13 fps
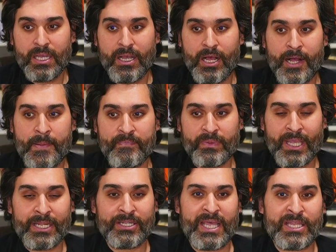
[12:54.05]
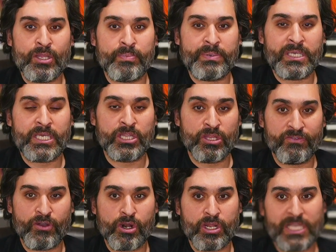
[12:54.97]
and there not being enough
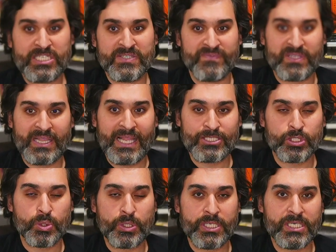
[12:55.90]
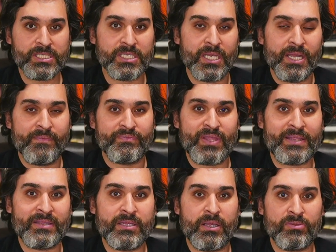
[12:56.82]
correlation for the last 2 years,
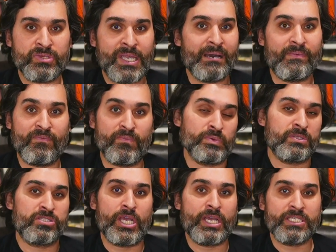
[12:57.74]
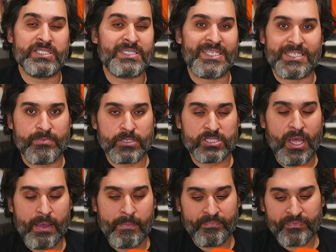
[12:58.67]
then that will change in 6 months'
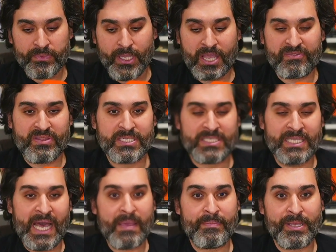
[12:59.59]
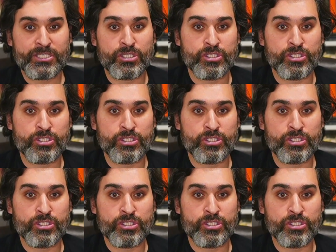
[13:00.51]
time. If they deny it based on